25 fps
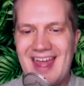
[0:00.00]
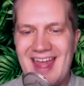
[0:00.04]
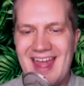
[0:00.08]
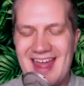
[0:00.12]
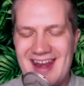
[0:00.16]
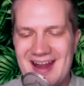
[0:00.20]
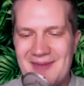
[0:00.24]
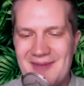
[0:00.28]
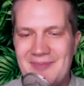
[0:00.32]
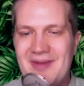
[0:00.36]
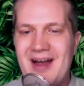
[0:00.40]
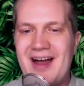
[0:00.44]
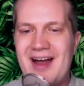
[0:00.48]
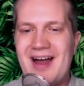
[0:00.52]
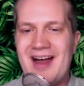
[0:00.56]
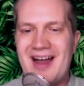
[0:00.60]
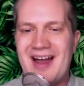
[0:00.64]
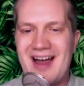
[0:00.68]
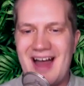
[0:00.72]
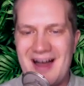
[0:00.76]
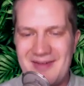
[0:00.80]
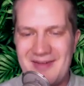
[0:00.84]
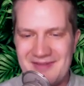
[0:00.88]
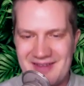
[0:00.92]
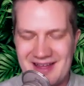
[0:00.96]
And
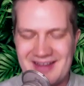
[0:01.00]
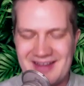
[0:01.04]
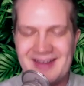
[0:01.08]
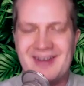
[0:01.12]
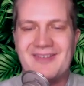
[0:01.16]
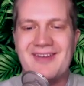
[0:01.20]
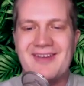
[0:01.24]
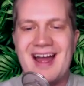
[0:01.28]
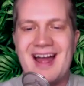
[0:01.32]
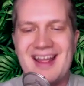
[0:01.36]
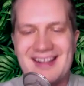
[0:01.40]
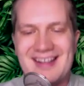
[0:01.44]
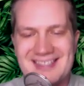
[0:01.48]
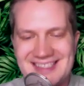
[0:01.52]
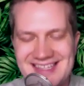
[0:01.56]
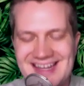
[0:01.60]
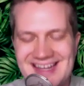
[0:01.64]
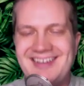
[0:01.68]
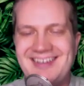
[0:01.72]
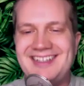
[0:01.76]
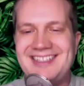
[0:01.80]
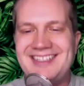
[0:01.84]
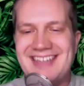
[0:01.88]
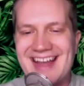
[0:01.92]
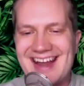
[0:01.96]
I
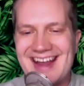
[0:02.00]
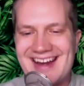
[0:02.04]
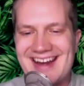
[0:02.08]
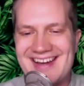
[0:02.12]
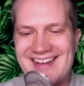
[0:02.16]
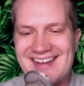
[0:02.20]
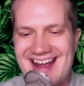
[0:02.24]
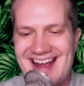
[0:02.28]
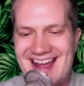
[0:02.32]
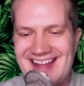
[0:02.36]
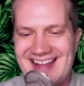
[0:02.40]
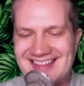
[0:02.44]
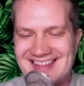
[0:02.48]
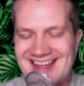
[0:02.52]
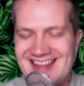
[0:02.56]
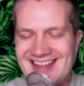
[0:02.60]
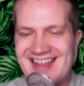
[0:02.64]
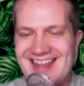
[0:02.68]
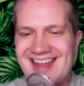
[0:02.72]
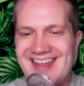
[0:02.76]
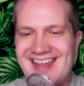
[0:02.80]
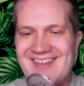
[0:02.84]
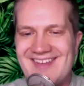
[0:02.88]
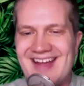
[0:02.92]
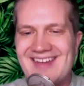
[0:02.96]
see you shaking your head, so I
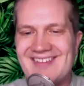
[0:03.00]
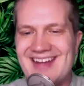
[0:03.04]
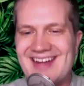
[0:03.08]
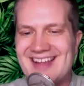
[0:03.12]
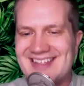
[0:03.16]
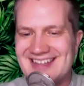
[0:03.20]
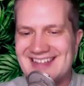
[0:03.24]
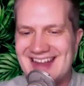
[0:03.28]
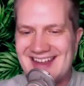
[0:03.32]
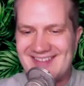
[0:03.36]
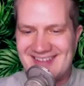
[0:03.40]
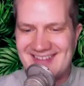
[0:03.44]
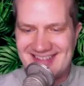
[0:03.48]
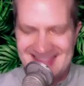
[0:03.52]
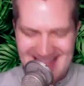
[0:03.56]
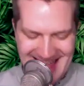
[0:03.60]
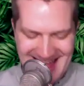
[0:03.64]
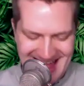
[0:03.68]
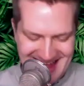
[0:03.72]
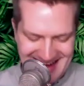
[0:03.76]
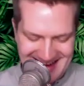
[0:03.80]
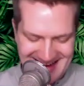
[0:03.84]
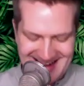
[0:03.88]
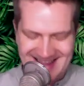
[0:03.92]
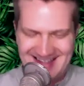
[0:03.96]
thought you might resonate with
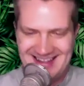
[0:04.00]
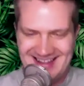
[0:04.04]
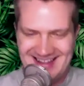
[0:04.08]
that.